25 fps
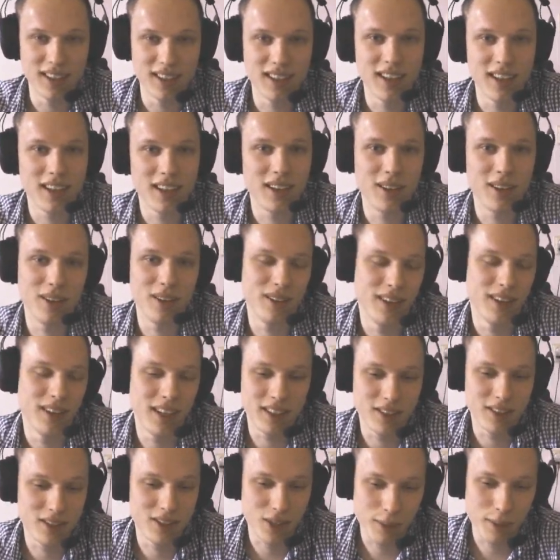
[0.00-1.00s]
I know,
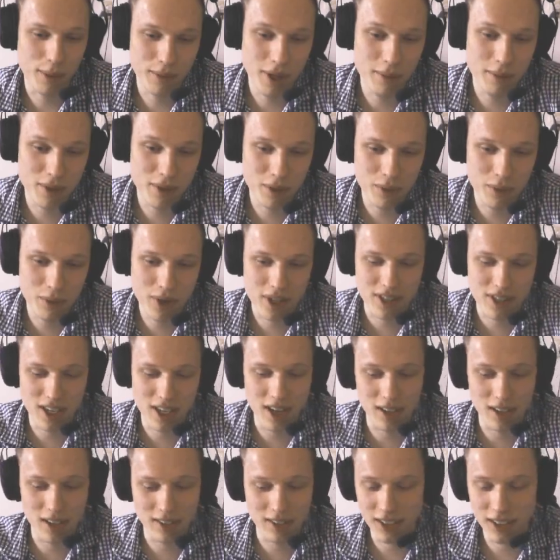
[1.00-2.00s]
and sometimes it works
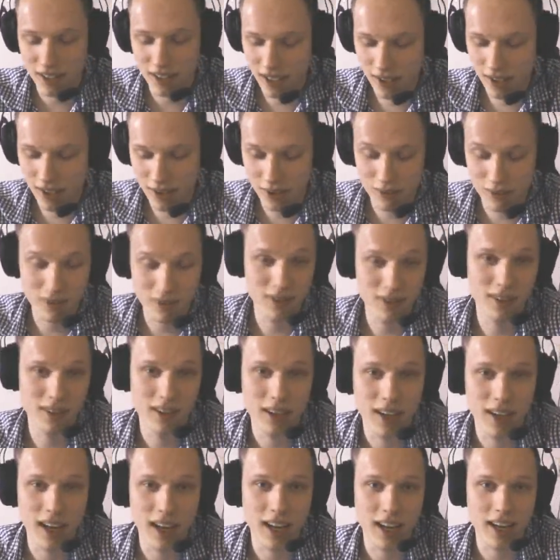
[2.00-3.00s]
out and then you
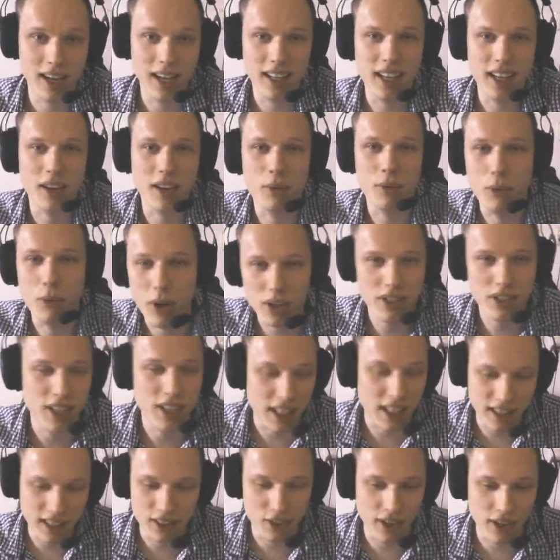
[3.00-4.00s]
like get that rush,
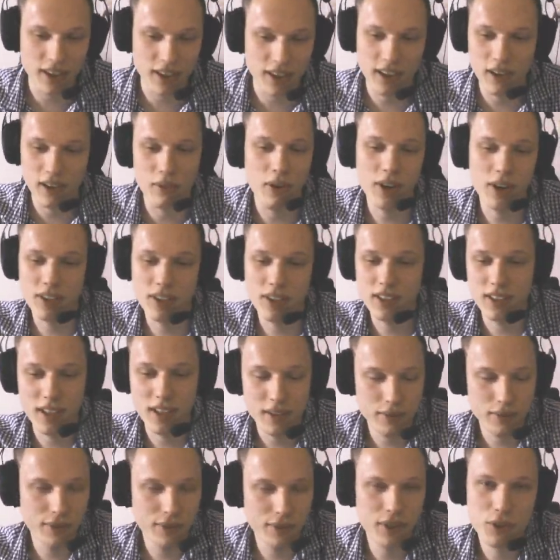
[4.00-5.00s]
that adrenaline rush, and
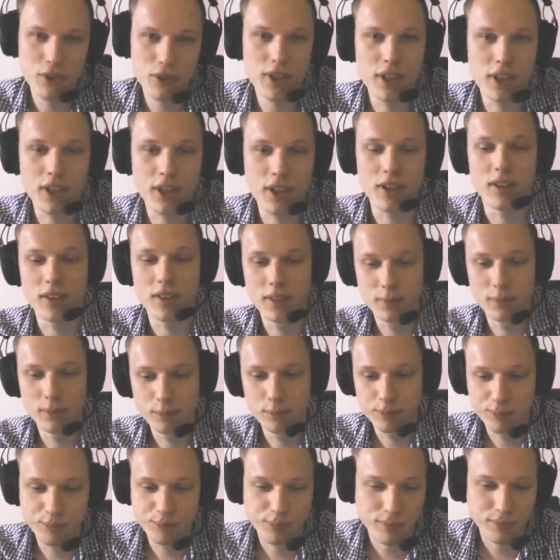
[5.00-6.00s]
that feels really good.
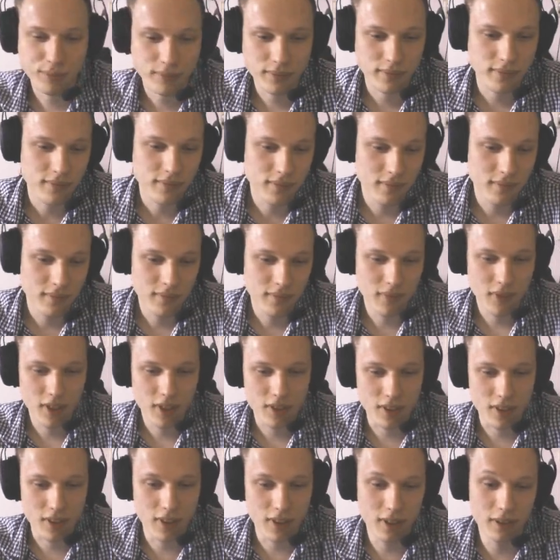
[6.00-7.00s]

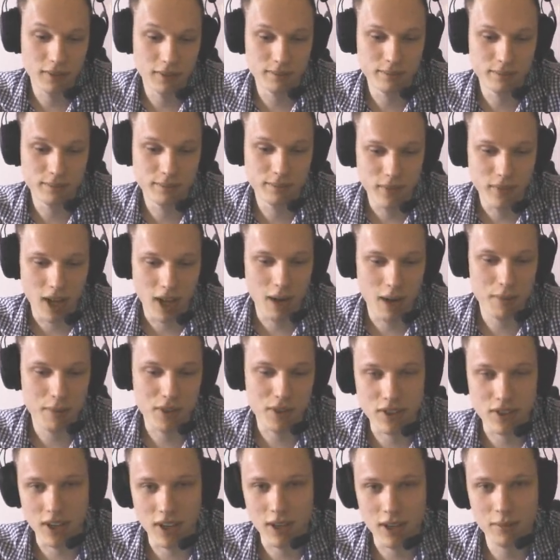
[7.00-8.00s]
So, how
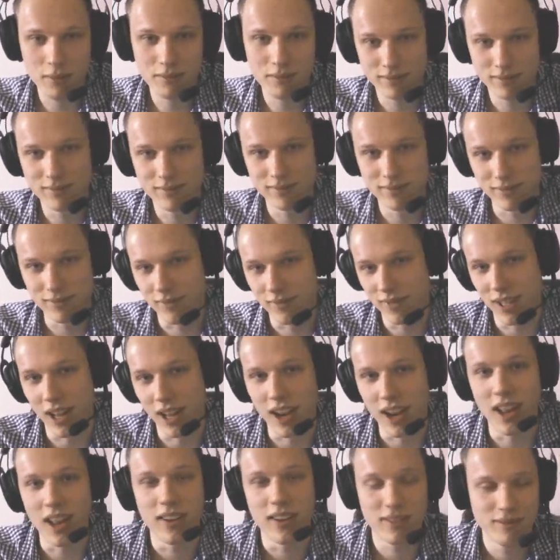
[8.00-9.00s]
much time? A
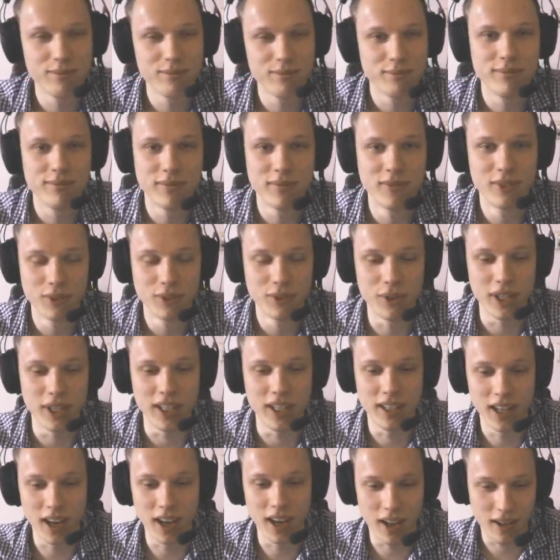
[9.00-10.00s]
lot. Really,
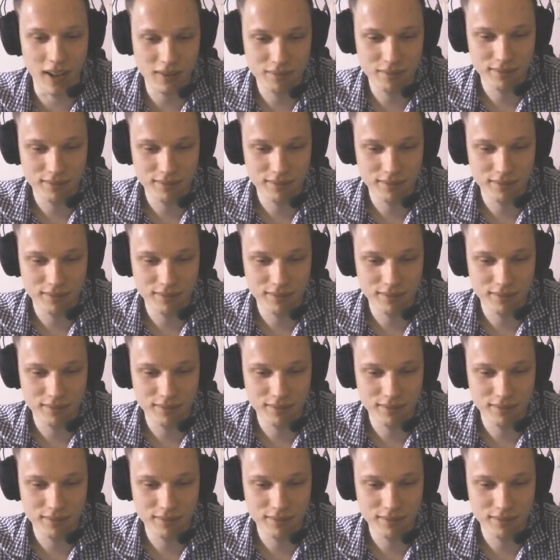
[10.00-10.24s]
a lot.